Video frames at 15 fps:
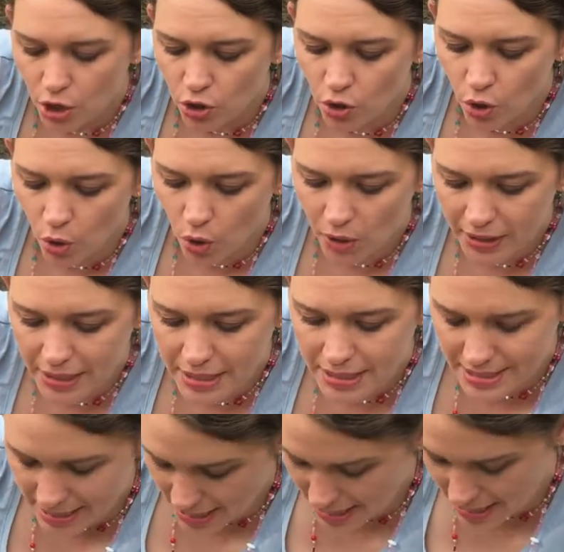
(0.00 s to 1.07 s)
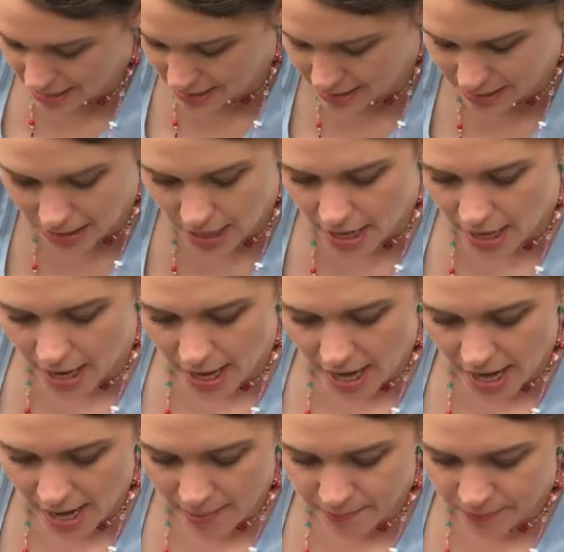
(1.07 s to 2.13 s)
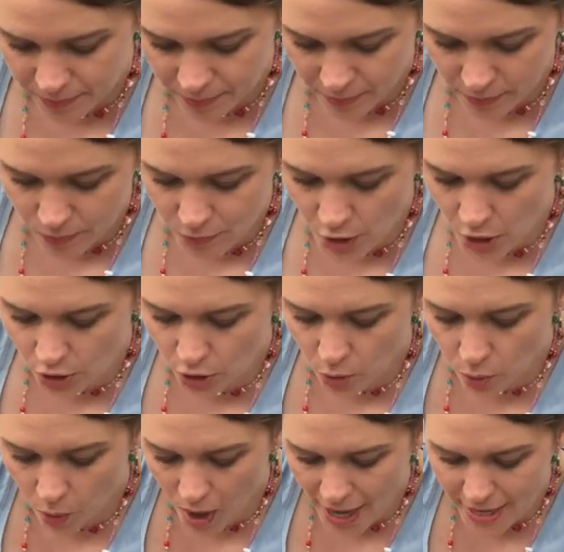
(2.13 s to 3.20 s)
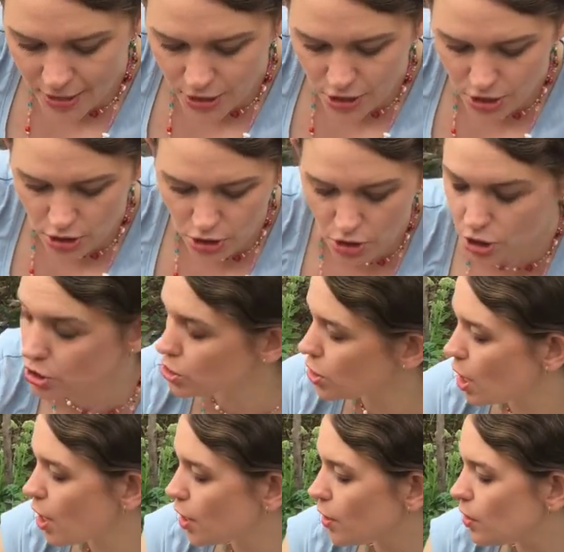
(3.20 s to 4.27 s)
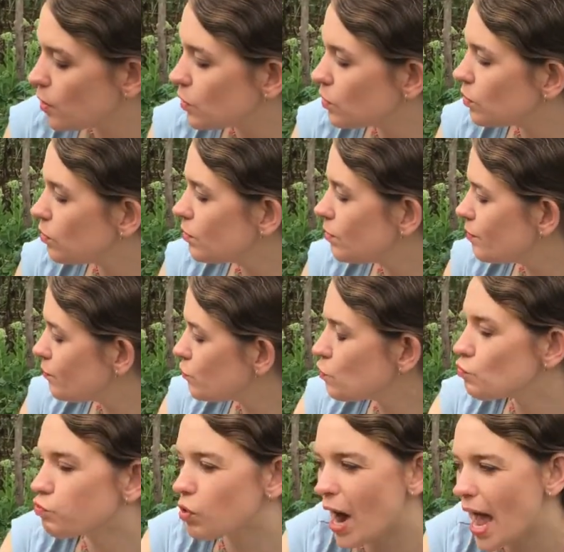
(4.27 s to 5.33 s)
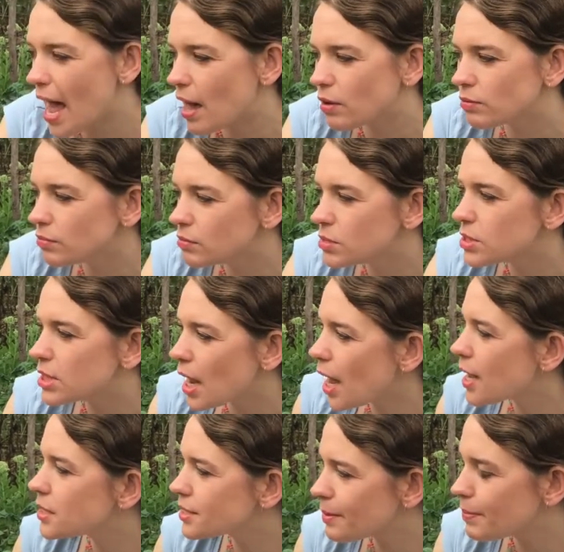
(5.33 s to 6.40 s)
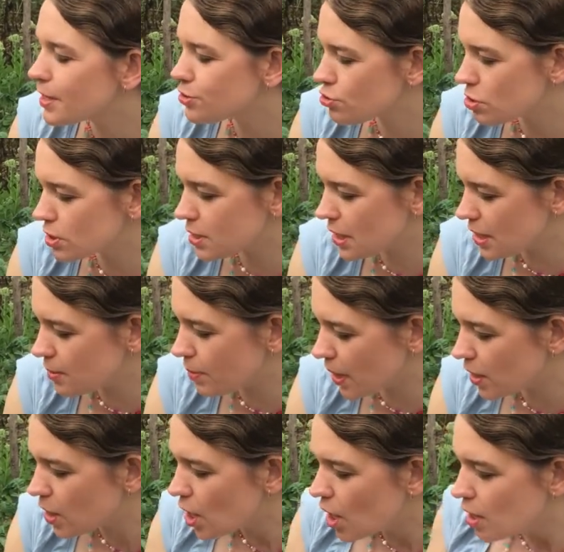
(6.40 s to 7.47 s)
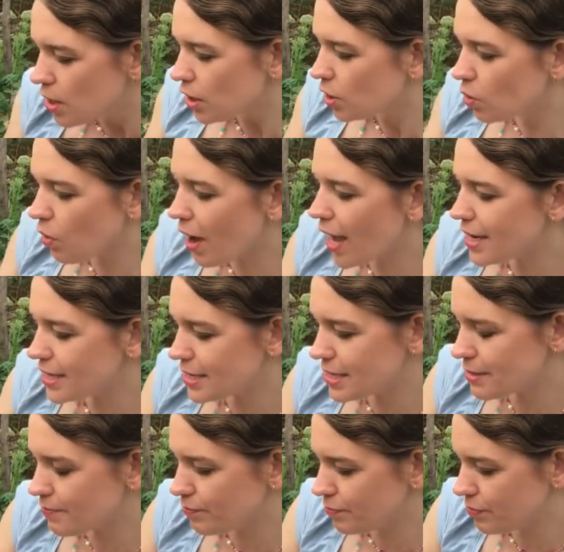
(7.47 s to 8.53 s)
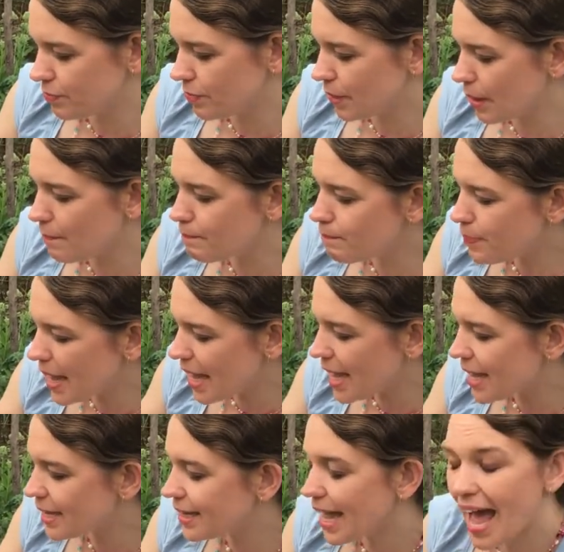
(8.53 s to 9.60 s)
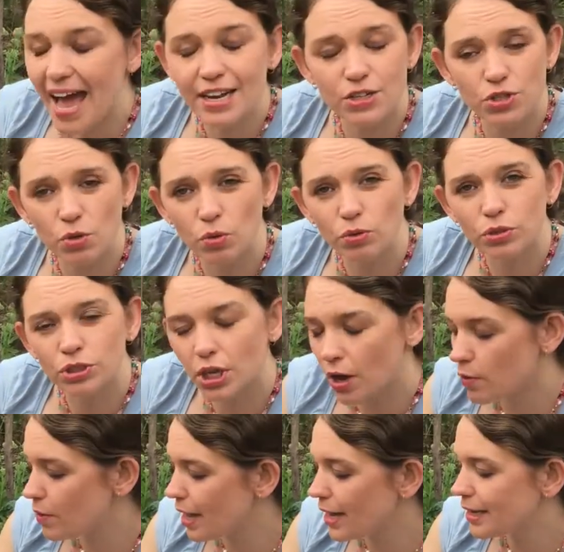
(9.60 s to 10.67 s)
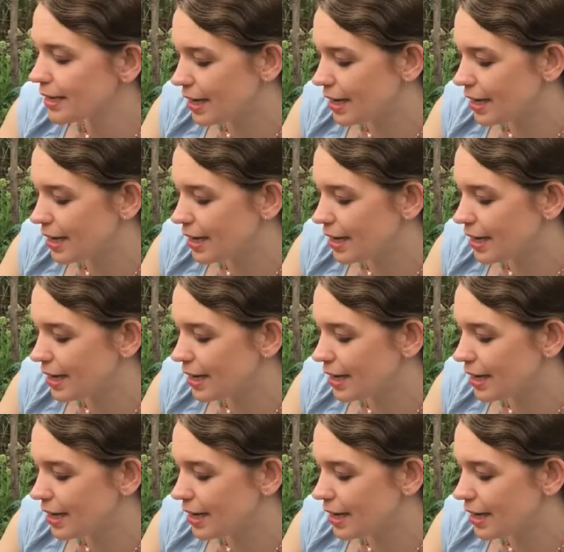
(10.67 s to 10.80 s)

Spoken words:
corky seeds. Not quite so round as a beetroot seed, but quite big, and also a